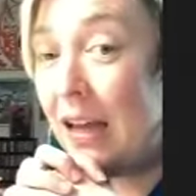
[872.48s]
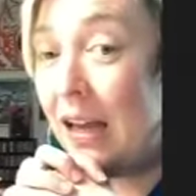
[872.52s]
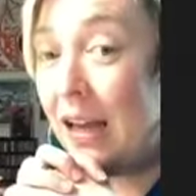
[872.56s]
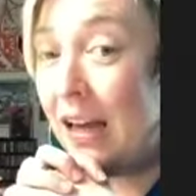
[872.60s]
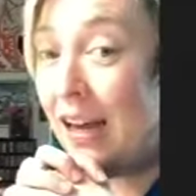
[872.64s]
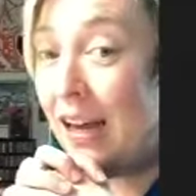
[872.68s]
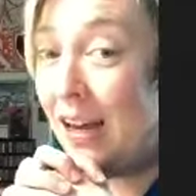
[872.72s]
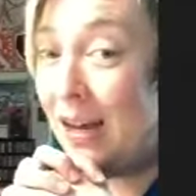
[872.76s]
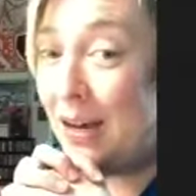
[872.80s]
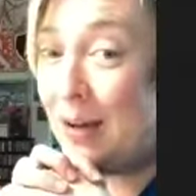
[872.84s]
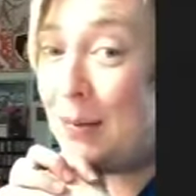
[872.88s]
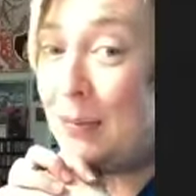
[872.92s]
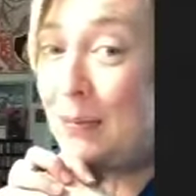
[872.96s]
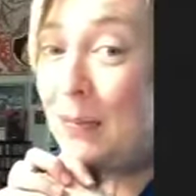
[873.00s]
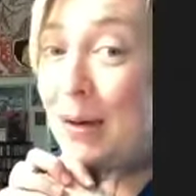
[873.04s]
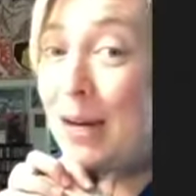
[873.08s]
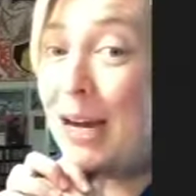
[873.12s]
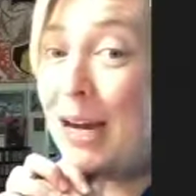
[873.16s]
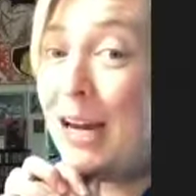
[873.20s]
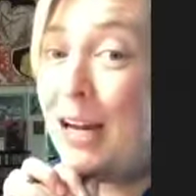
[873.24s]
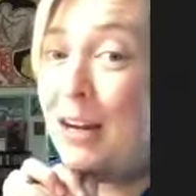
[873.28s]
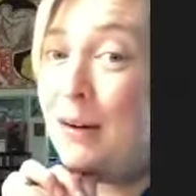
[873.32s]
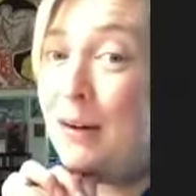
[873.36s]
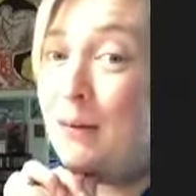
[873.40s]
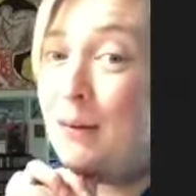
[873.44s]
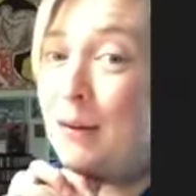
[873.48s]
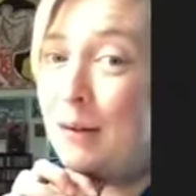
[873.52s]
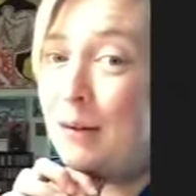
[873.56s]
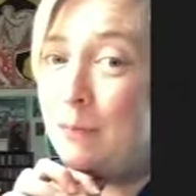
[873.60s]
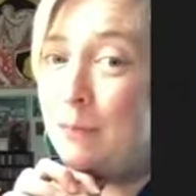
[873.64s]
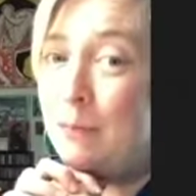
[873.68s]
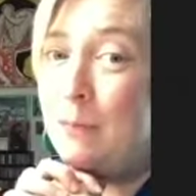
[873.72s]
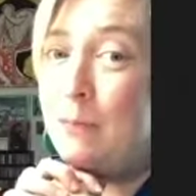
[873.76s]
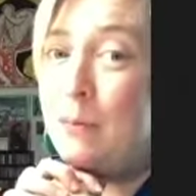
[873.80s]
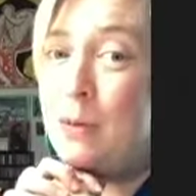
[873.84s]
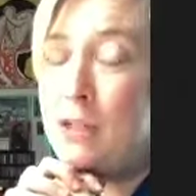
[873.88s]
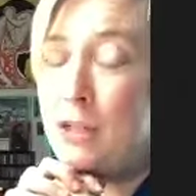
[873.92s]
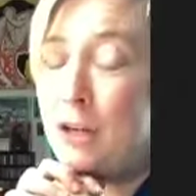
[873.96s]
I
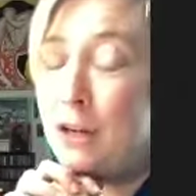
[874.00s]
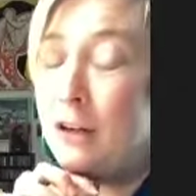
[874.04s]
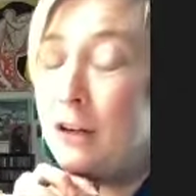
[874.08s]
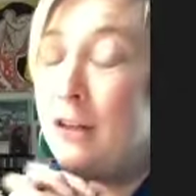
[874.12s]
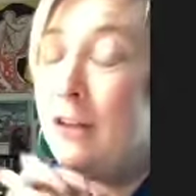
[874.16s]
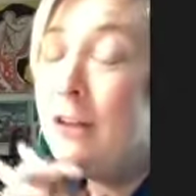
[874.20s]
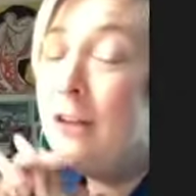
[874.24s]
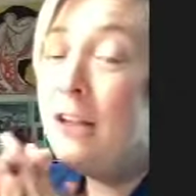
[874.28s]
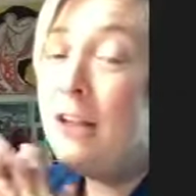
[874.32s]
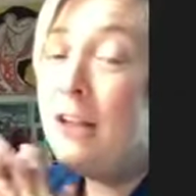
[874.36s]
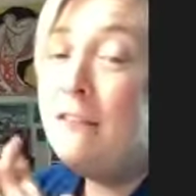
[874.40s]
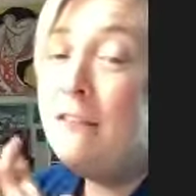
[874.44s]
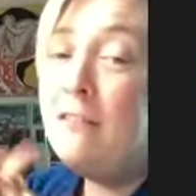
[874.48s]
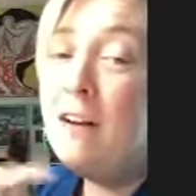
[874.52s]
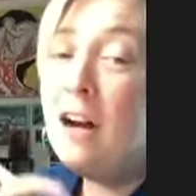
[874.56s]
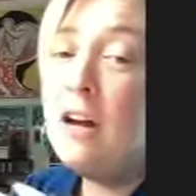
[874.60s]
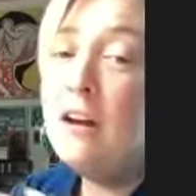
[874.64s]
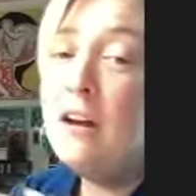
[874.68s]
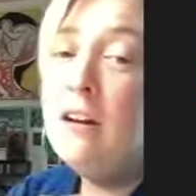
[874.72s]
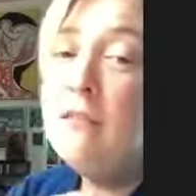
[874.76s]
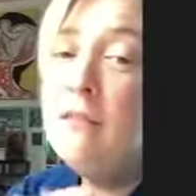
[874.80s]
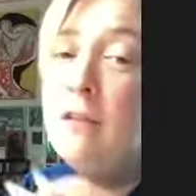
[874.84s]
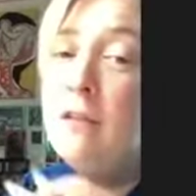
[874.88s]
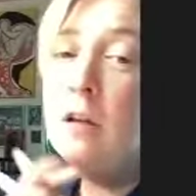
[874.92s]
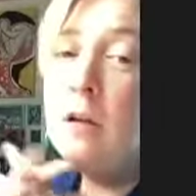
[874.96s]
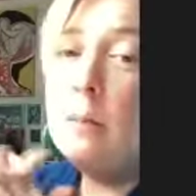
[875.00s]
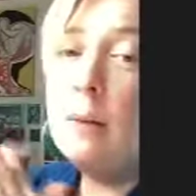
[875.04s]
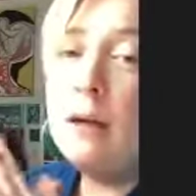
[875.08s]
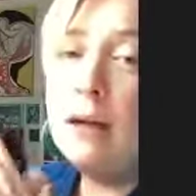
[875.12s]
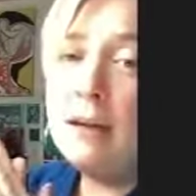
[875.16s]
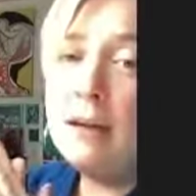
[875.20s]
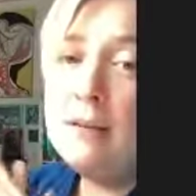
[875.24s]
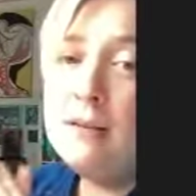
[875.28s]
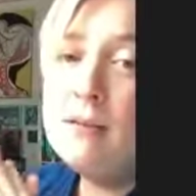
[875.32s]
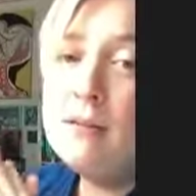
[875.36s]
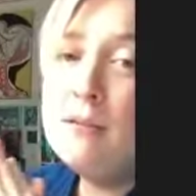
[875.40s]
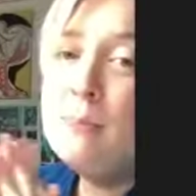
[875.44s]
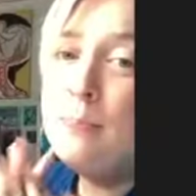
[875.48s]
am particularly fond of
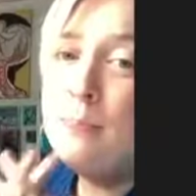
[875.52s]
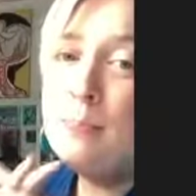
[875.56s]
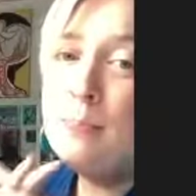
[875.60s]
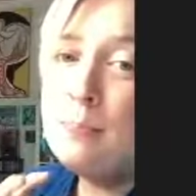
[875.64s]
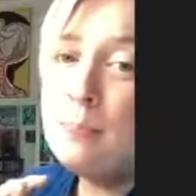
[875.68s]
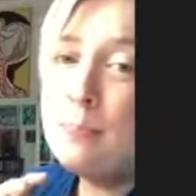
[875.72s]
Holbein's.